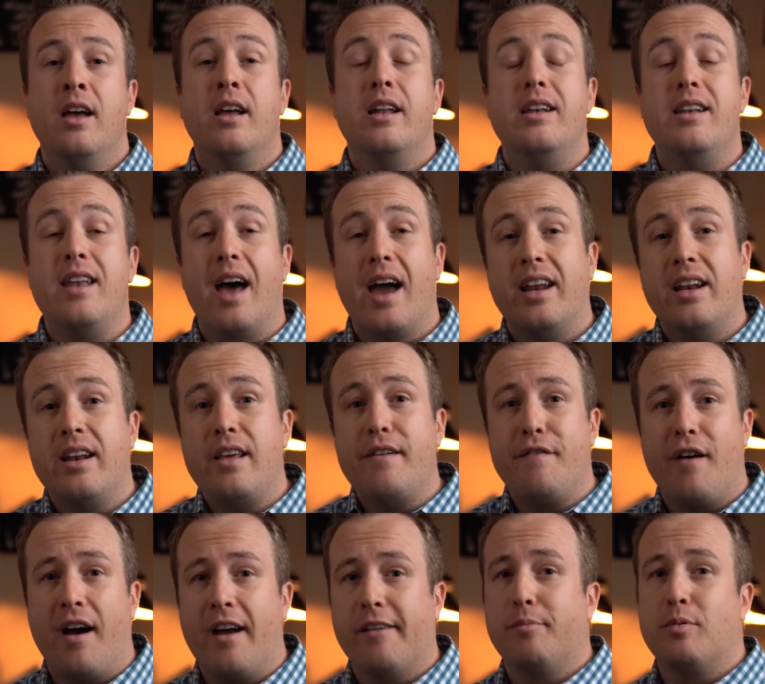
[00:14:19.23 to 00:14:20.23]

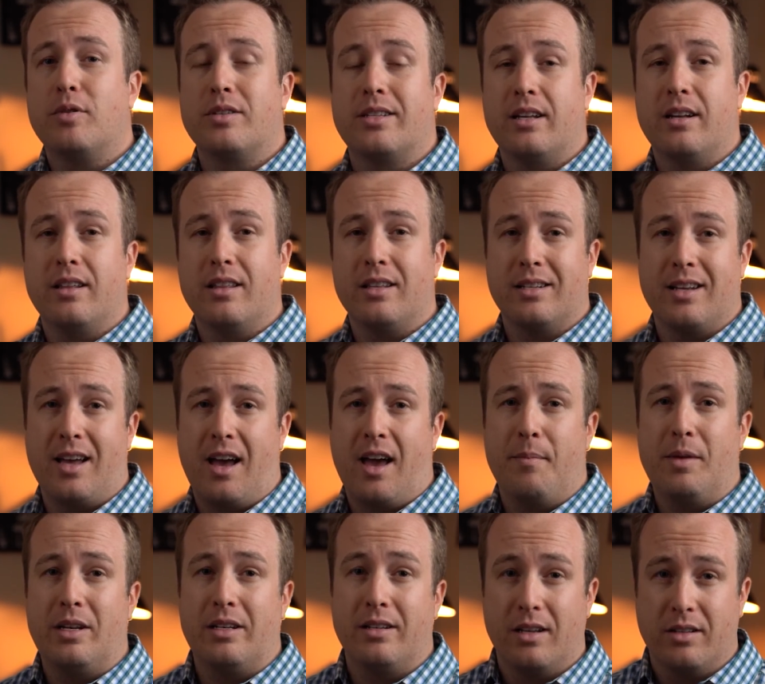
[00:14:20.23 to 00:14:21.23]
95% of the
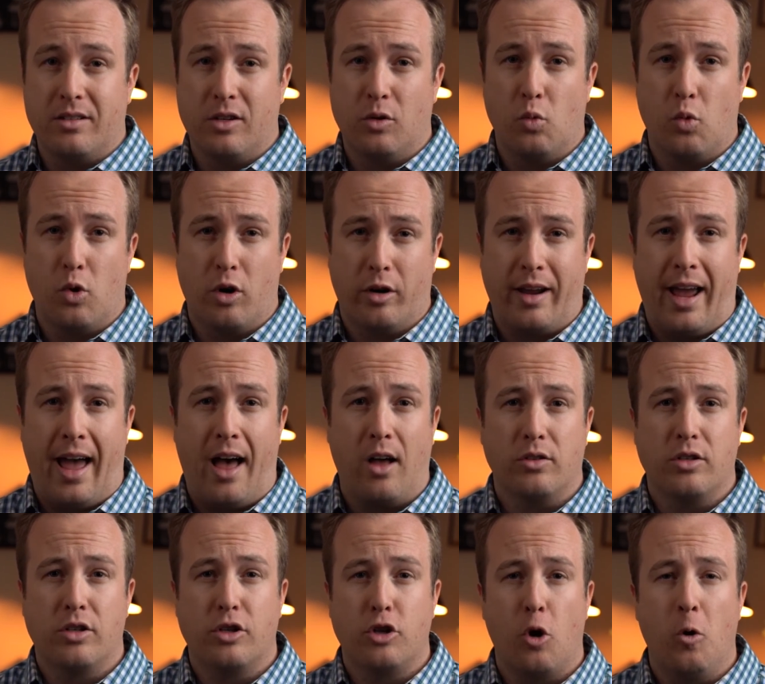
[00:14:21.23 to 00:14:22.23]
time it doesn't work
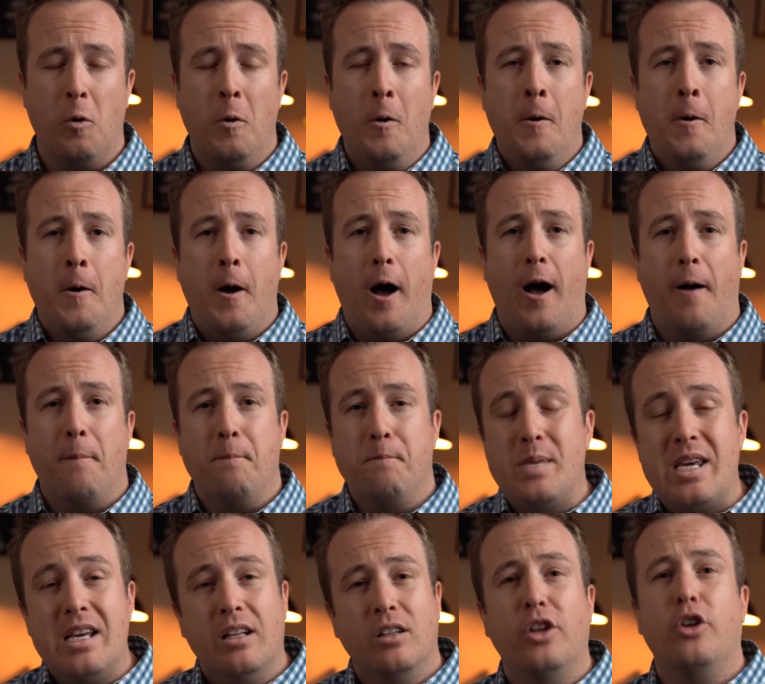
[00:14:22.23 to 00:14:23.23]
out. So
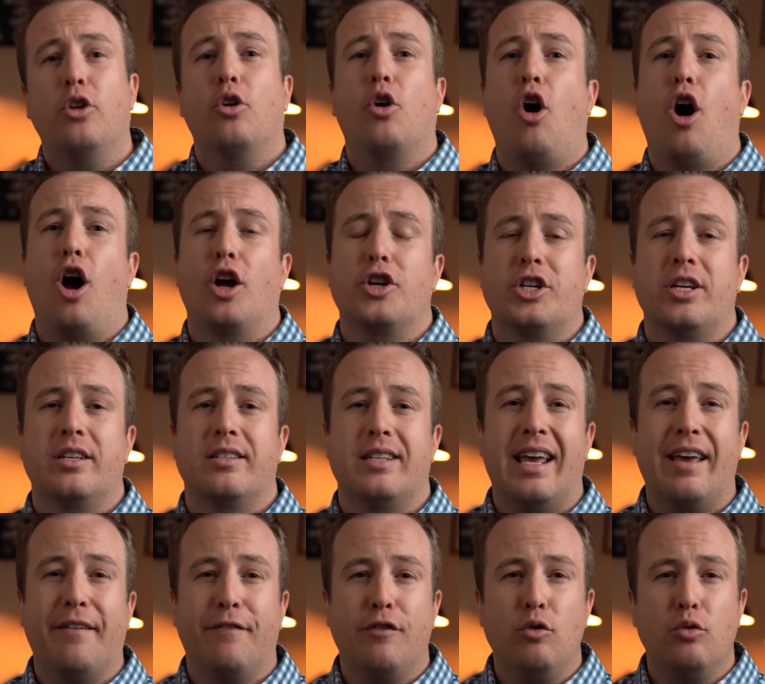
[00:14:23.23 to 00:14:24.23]
be a little cautious
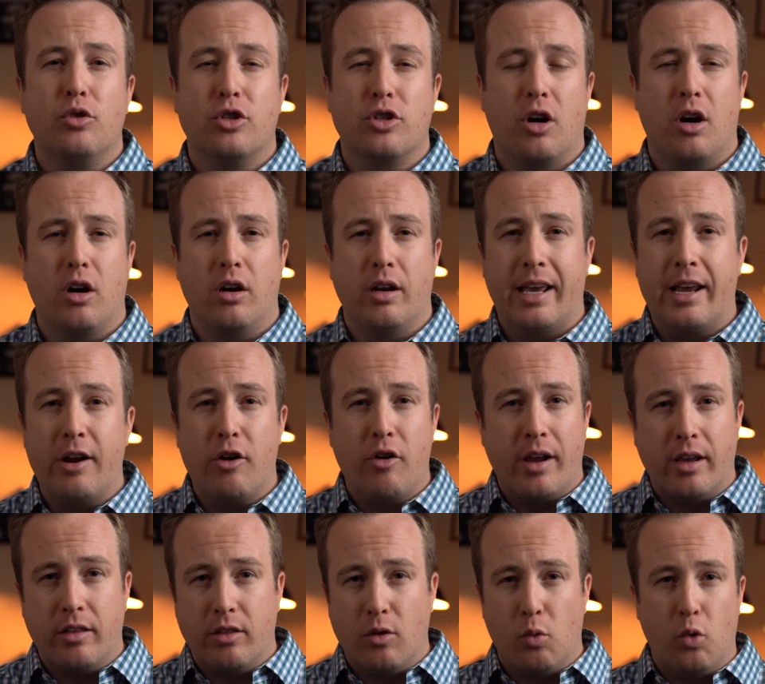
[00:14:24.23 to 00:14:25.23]
if you start
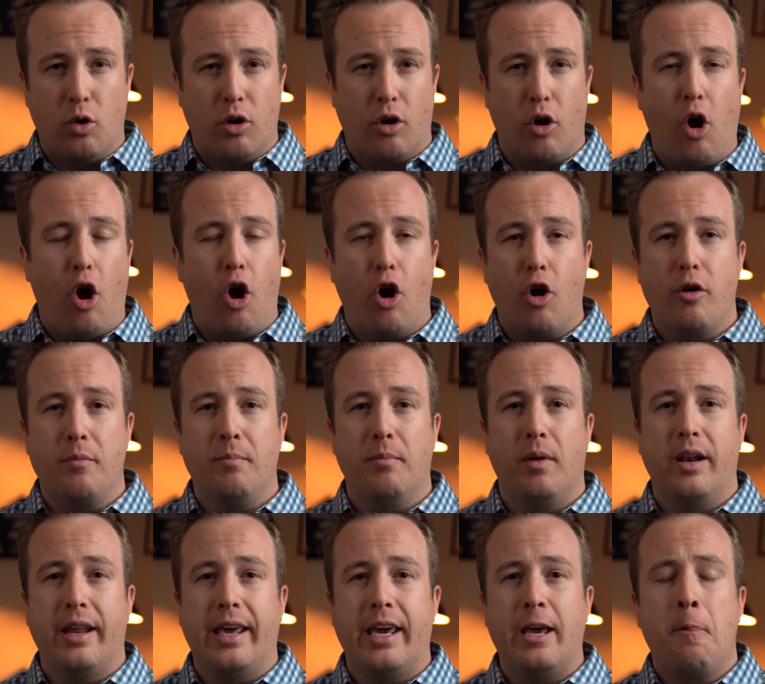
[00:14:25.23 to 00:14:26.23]
hearing the word hard
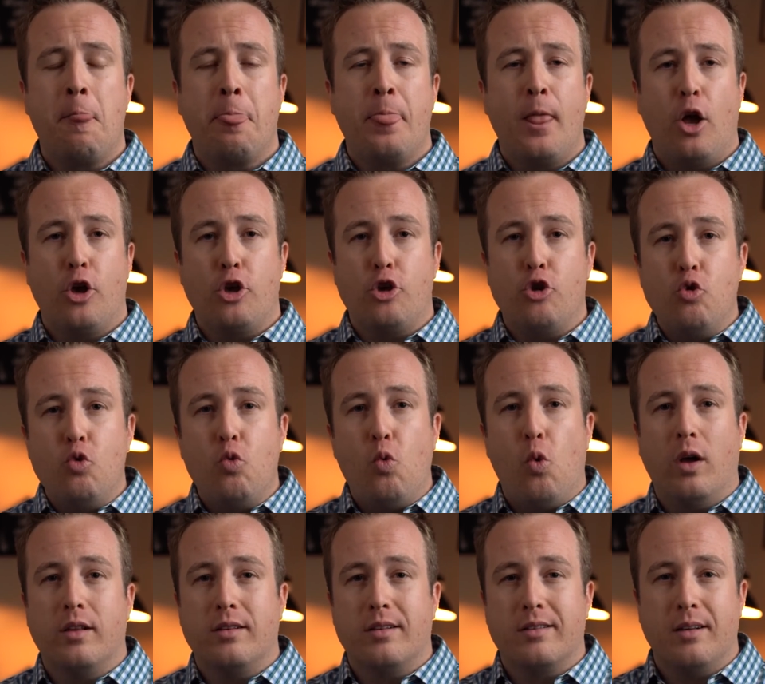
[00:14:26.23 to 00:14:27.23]
money. You
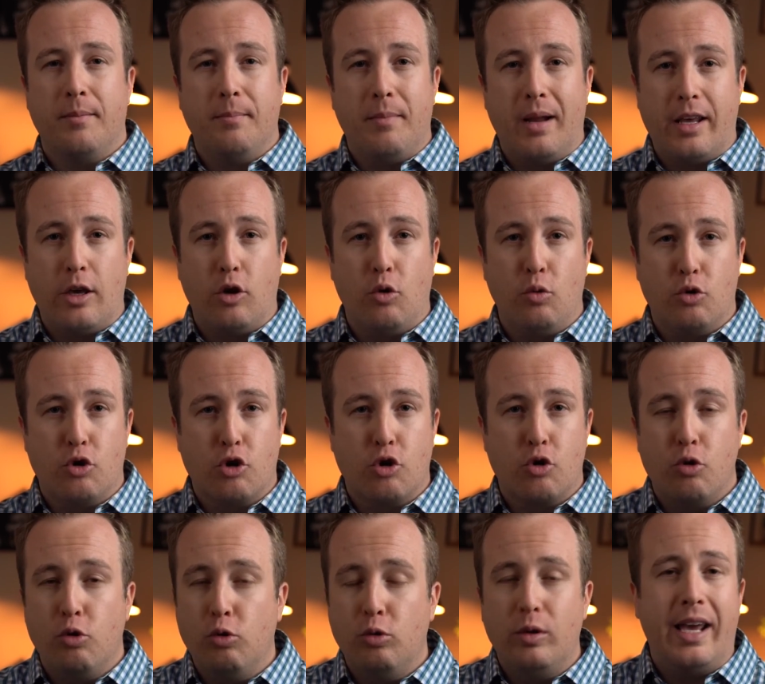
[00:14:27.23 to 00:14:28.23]
want somebody who
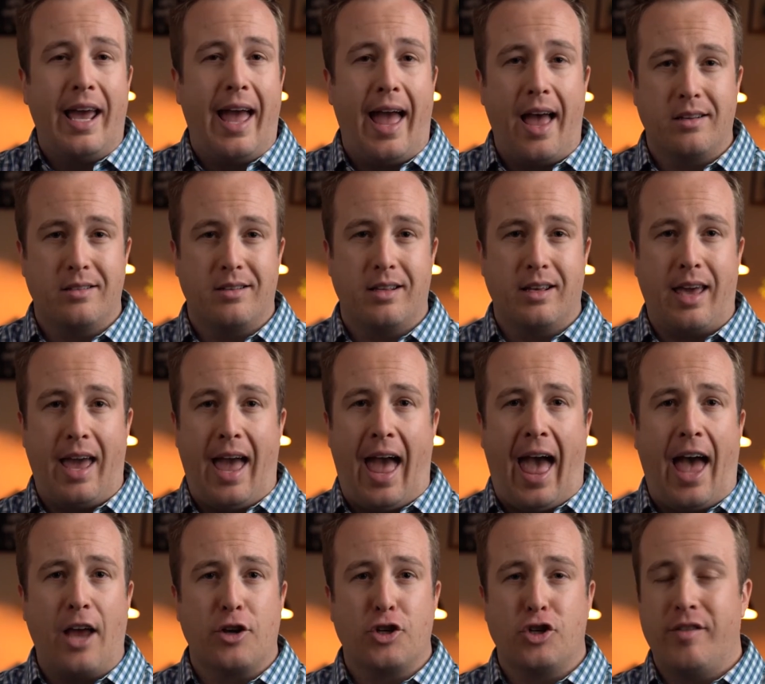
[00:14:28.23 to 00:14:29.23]
truly has the
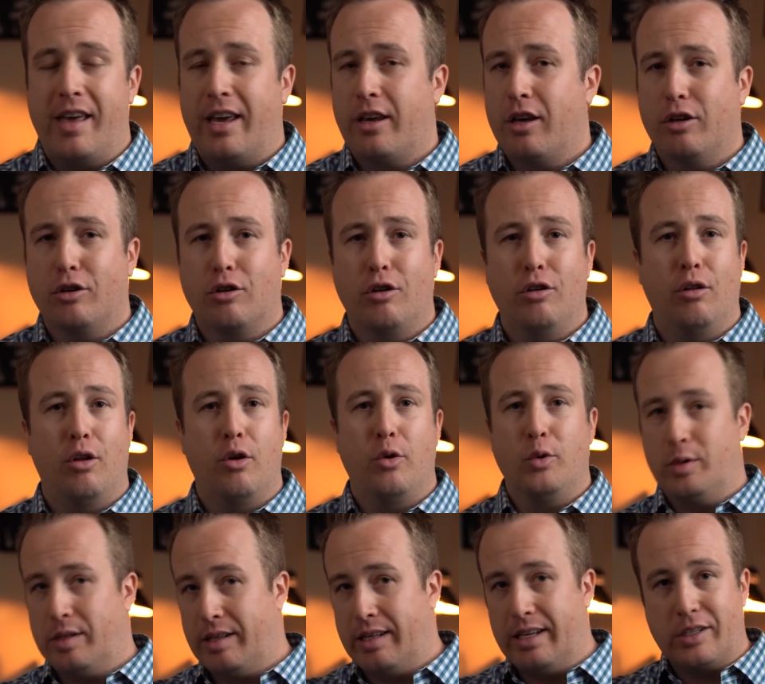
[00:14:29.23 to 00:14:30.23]
cash. They could
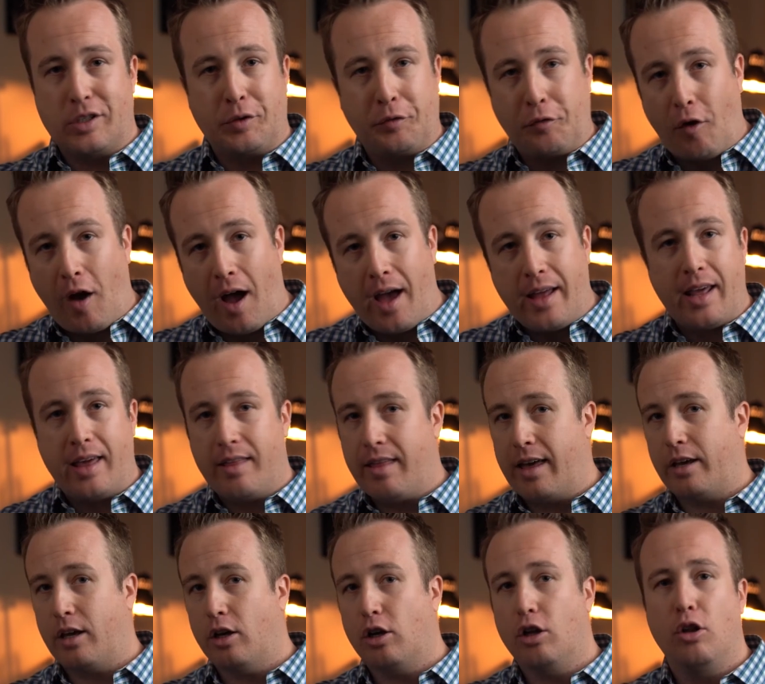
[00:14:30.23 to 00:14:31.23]
close this Friday, they
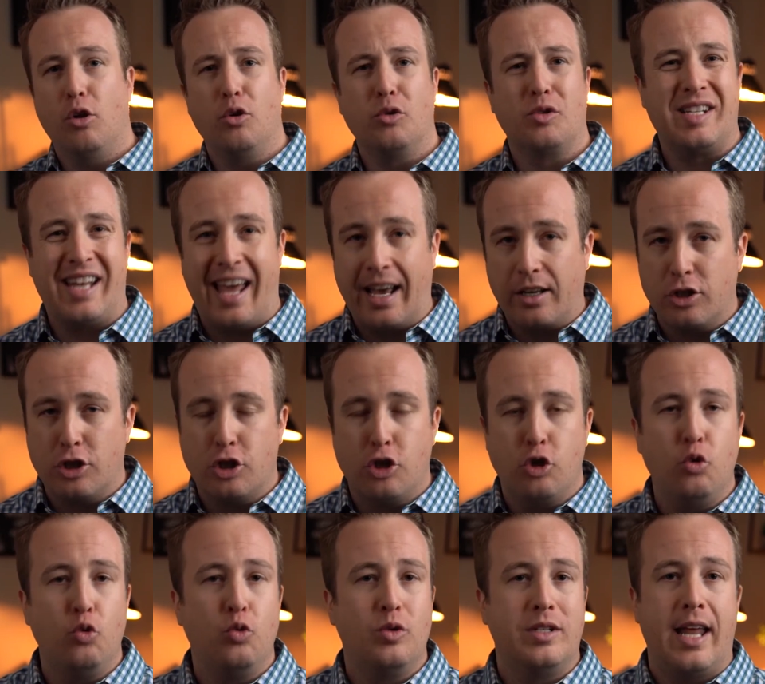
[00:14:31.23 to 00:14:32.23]
could close next
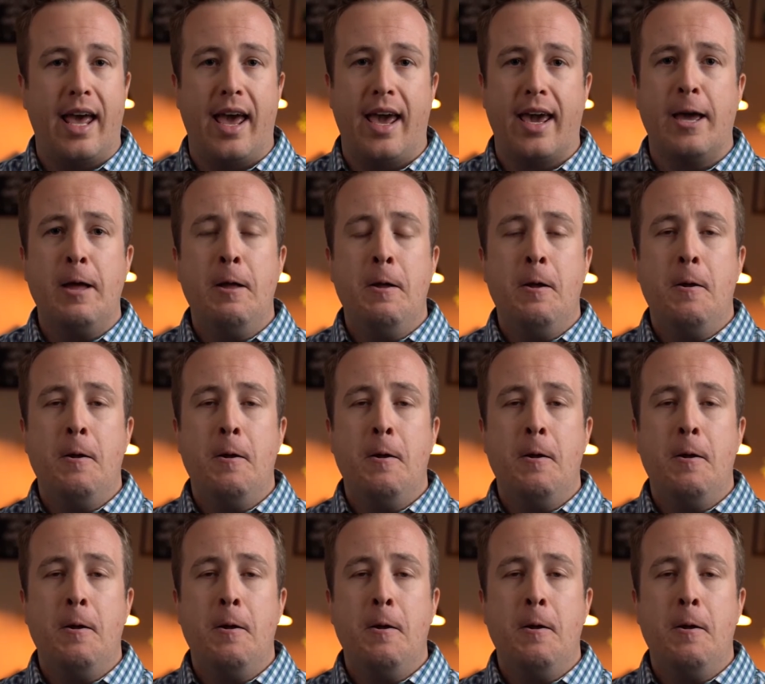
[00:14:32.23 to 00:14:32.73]
Tuesday,